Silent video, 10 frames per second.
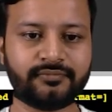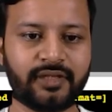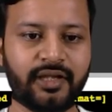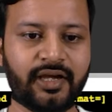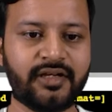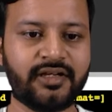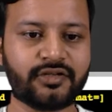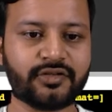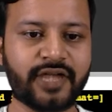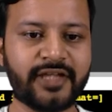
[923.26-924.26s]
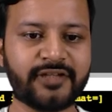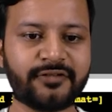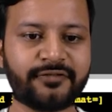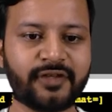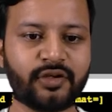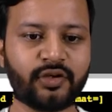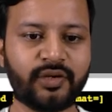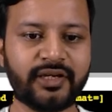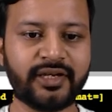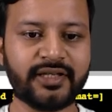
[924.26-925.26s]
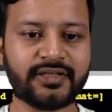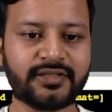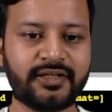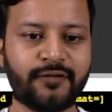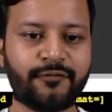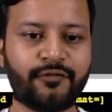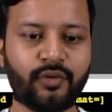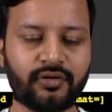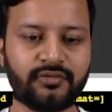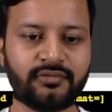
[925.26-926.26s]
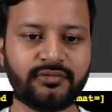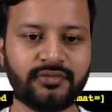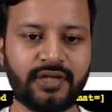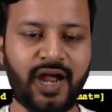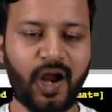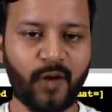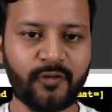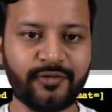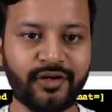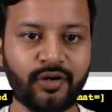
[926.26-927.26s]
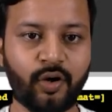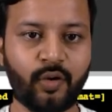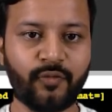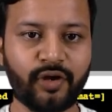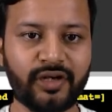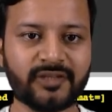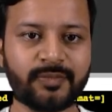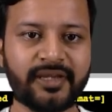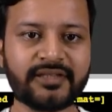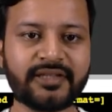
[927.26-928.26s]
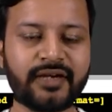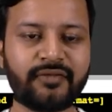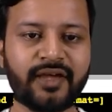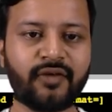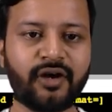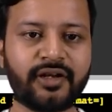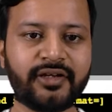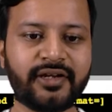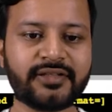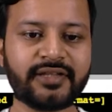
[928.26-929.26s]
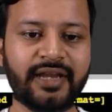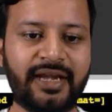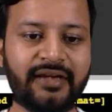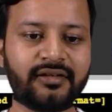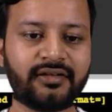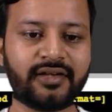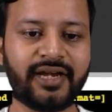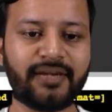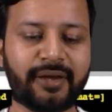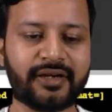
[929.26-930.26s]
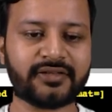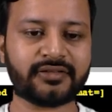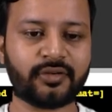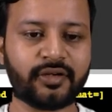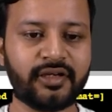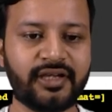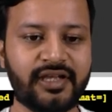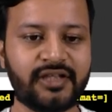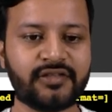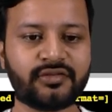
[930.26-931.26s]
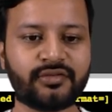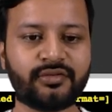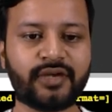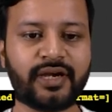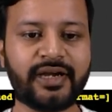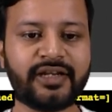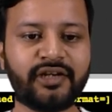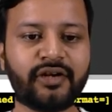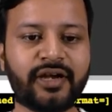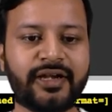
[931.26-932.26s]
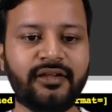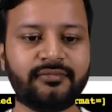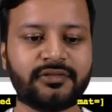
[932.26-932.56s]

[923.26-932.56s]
Yeah, so size of union is 4. However, overall space that we have got here is 8 bytes. Okay, so enter your ID.